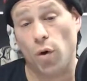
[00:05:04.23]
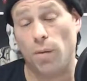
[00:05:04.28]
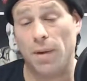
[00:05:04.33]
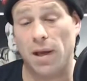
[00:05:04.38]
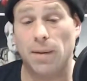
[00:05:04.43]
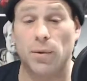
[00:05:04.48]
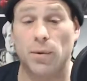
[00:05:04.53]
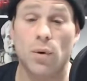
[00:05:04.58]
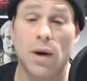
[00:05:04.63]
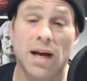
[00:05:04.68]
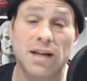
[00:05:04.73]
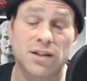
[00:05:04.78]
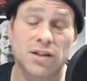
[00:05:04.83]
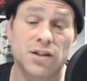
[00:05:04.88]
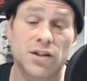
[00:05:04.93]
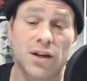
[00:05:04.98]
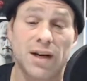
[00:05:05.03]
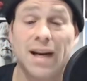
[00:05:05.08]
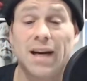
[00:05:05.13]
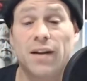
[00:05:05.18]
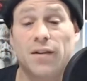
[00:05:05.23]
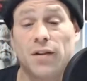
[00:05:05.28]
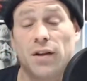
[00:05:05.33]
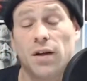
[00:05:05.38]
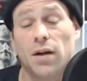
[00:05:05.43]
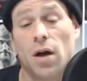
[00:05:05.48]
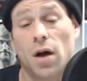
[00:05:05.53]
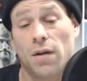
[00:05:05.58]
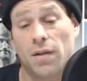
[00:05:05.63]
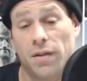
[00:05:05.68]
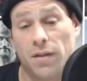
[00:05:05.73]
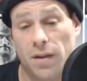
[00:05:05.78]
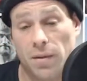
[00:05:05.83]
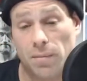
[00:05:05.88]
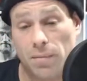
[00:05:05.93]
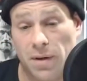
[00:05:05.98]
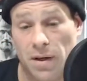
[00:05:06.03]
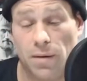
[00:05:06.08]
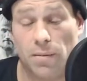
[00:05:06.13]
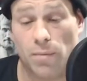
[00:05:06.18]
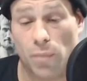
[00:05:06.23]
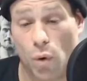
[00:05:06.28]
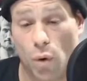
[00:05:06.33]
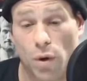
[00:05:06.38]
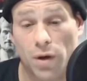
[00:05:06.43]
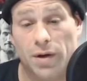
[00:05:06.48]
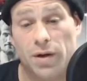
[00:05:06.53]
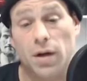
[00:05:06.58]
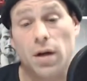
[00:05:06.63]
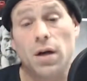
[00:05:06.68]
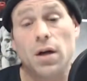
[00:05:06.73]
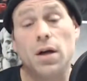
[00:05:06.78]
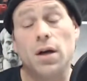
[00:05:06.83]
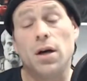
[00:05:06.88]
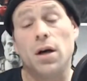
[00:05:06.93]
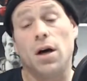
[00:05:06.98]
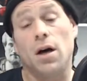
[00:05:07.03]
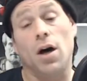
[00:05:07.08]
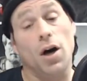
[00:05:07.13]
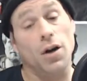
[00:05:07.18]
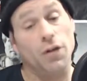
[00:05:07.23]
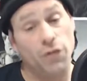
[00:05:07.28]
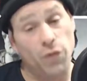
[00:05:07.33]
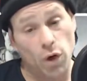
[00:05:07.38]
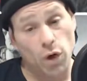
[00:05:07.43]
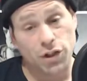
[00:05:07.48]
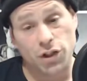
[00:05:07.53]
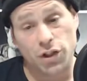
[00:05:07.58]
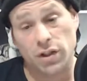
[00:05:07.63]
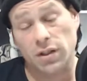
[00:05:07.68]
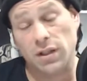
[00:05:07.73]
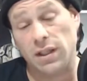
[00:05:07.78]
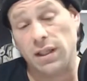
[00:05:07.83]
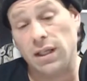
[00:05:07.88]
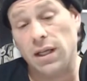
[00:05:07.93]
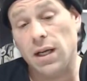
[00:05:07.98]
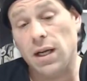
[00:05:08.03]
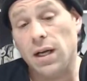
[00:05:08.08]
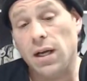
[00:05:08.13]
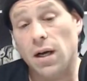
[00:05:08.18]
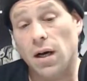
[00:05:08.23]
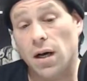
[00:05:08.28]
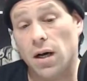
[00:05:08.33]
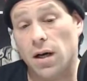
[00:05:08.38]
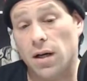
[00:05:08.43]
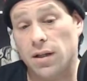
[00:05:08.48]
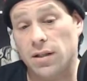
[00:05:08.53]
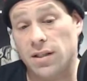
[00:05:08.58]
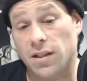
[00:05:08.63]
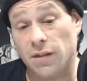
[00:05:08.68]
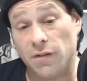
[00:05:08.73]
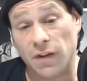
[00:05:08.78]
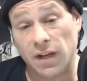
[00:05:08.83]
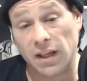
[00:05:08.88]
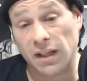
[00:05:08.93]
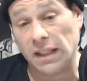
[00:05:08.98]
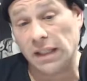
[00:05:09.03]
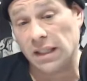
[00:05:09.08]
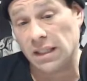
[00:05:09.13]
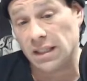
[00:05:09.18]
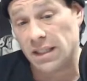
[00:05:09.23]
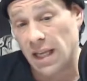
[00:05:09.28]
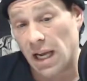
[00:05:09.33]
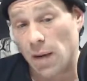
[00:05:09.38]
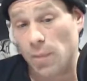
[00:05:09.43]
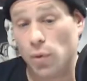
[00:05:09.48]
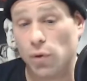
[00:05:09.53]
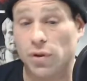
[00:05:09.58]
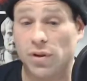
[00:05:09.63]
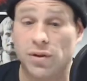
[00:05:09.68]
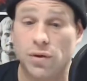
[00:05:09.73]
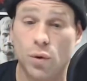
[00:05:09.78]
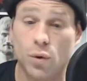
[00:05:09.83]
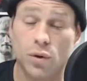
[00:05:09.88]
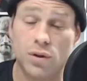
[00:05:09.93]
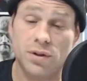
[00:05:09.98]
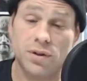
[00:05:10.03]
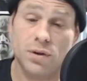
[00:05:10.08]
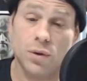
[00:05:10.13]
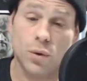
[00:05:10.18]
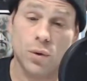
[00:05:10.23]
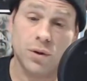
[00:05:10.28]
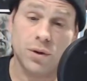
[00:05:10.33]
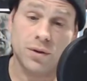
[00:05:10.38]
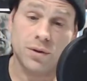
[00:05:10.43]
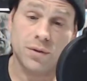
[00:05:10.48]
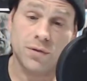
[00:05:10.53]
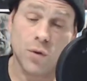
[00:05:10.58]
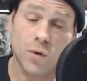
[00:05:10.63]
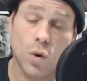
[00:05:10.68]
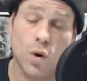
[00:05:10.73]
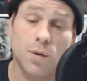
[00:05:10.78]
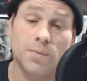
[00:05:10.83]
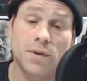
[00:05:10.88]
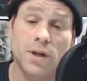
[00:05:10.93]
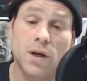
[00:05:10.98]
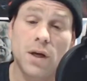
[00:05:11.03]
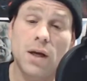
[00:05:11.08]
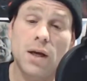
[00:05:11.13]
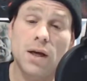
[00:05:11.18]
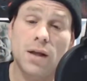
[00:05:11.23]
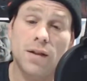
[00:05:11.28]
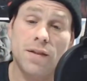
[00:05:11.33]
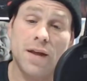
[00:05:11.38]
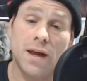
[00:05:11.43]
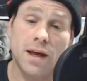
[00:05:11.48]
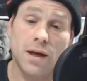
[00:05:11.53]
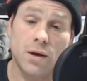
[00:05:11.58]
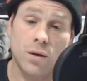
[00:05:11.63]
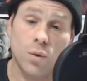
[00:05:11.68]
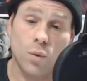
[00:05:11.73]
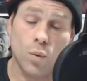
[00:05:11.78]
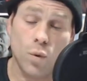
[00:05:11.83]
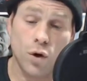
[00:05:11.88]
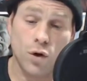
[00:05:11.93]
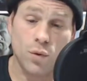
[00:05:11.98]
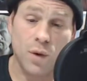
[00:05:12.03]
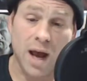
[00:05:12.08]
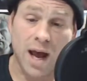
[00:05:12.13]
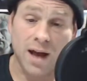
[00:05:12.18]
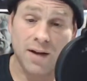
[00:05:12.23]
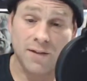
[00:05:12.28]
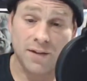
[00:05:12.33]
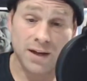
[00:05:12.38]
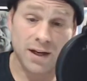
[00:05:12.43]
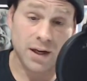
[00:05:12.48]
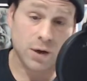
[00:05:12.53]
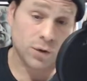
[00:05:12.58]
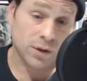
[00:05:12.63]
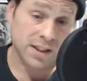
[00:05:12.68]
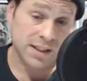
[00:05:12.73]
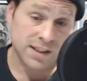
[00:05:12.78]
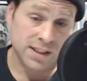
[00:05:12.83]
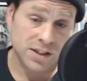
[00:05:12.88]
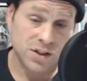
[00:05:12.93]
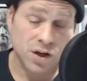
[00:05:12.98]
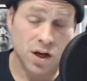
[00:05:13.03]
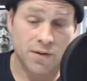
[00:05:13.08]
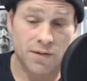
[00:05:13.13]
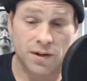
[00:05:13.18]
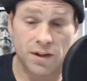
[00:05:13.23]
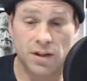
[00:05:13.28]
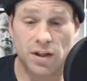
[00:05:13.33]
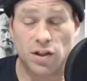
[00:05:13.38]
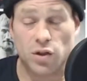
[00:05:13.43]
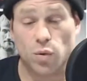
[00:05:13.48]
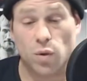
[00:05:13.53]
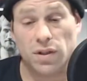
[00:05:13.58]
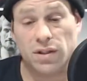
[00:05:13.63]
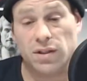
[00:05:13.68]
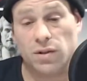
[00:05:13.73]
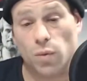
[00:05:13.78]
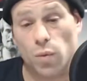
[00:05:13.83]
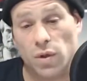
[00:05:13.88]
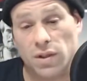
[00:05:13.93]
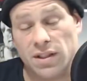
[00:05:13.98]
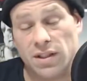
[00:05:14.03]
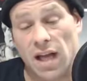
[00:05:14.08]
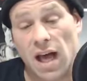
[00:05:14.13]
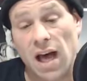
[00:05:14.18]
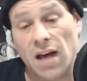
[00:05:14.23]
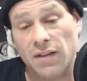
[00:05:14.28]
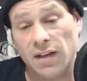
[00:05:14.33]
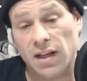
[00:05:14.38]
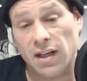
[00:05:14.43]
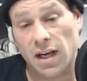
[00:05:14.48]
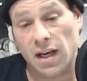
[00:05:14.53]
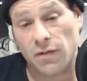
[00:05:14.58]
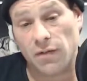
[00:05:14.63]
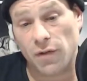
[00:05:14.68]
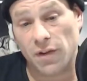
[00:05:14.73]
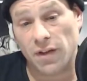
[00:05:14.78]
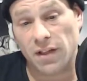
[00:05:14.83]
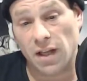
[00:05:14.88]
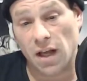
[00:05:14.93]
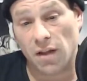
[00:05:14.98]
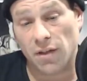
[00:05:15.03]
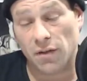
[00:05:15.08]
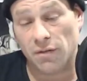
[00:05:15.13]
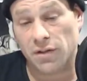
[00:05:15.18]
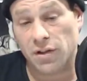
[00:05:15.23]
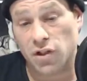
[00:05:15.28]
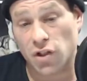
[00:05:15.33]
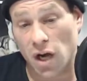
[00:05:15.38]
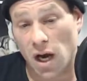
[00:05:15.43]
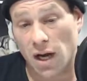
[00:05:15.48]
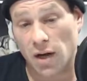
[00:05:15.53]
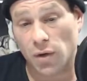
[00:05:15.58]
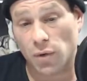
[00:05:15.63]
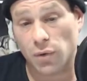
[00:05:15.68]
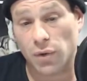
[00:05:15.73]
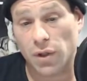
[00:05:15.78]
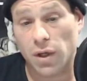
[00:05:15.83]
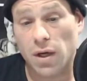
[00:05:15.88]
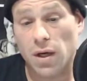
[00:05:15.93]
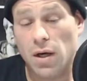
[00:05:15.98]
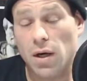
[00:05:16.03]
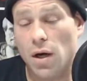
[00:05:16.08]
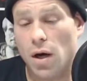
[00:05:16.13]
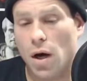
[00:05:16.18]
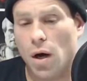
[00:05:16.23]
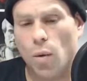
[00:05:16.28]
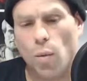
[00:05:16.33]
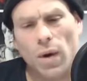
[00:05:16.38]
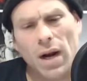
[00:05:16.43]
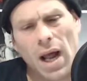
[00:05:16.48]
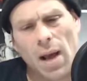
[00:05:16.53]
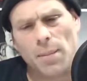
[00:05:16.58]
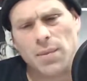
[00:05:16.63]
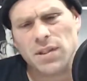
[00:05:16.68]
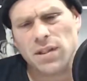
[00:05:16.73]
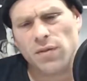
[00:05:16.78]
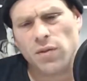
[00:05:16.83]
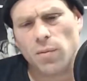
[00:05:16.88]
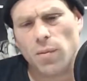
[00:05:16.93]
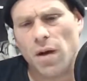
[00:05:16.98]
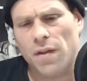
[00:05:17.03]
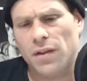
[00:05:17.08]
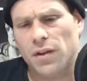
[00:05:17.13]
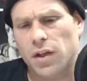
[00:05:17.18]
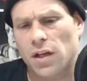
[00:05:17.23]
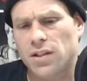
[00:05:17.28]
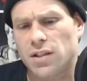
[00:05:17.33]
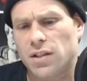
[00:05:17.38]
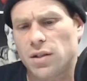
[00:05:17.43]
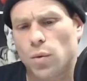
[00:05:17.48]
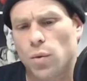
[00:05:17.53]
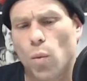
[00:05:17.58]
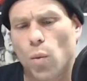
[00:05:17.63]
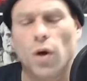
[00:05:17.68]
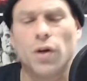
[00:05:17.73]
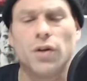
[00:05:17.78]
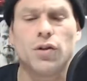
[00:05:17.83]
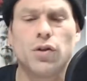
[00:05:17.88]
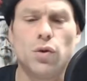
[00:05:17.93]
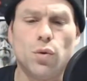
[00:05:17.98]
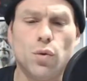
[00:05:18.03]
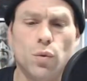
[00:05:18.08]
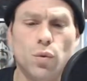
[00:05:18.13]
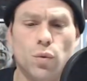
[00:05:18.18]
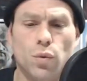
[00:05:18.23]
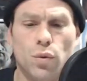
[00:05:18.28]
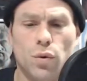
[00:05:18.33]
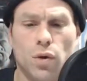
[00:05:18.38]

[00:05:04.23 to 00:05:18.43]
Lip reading: baby who hasn't done anything other than being born, unfortunately, severely disabled or deformed, they want to advocate, or at least this governor does, wants to advocate for the death of the child. What happens if the mother doesn't want to